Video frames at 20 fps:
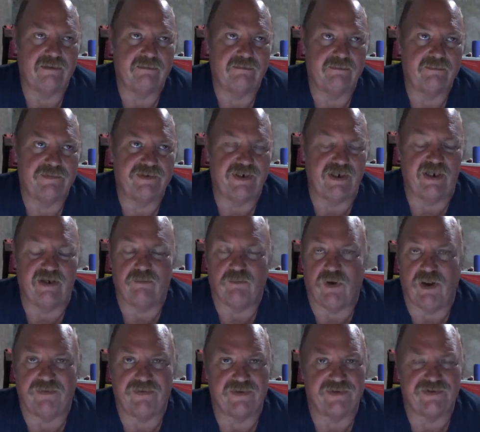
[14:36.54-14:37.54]
she didn't
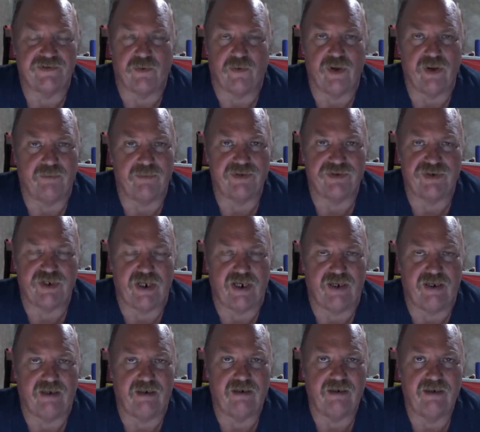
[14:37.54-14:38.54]
want the sewing
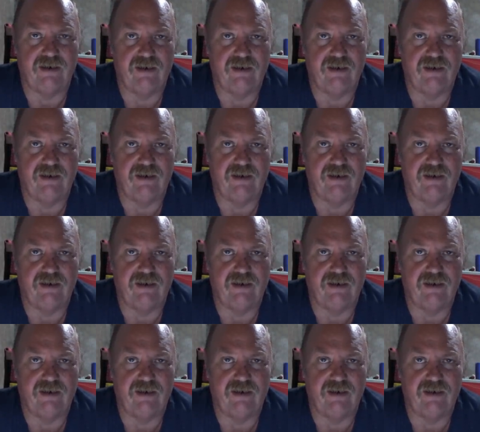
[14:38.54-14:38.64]
machine